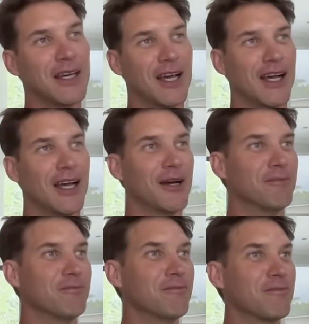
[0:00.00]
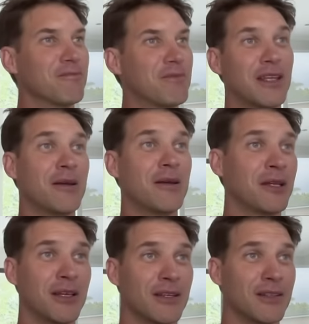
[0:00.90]
Um, but then, I
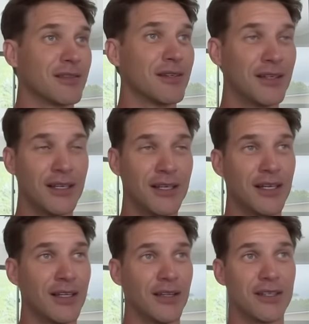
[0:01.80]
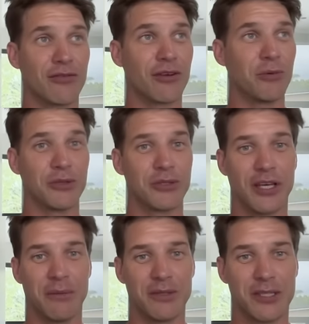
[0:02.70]
mean, there's there's three World
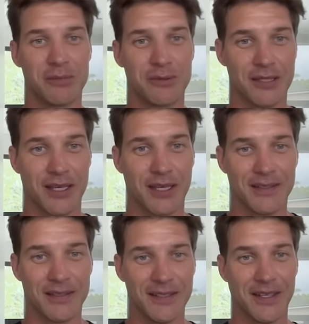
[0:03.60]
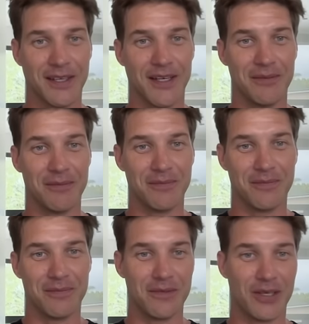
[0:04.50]
Championships in there. Um,
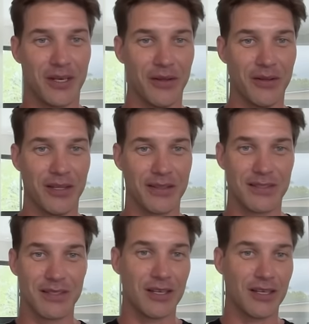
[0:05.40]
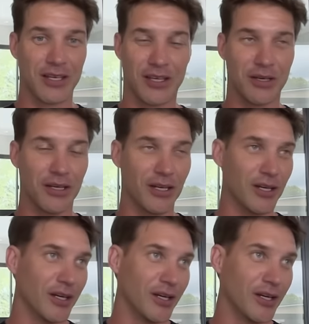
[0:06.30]
you know, there's
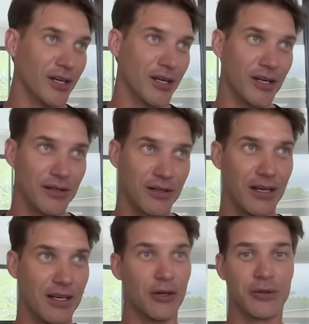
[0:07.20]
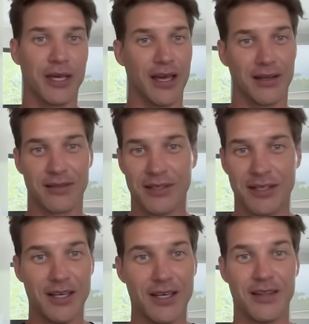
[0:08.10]
uh, Leogang,
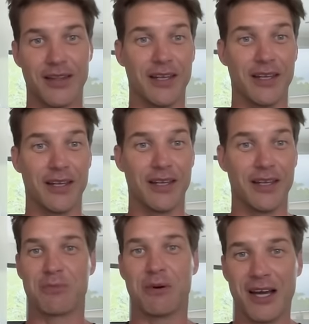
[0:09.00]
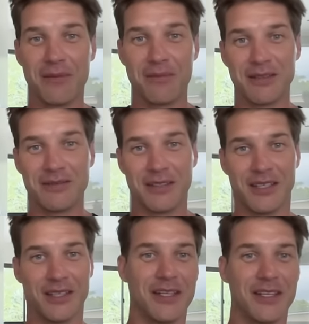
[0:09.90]
then just behind me
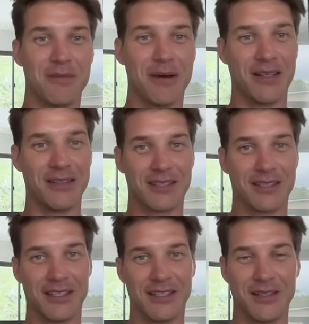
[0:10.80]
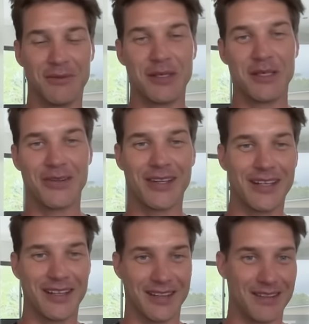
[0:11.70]
in the, in the mountains in the in the window
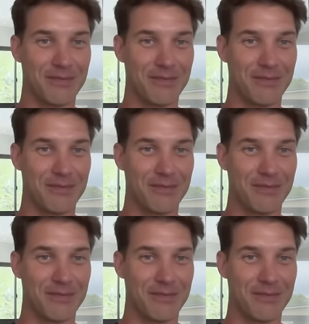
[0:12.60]
there,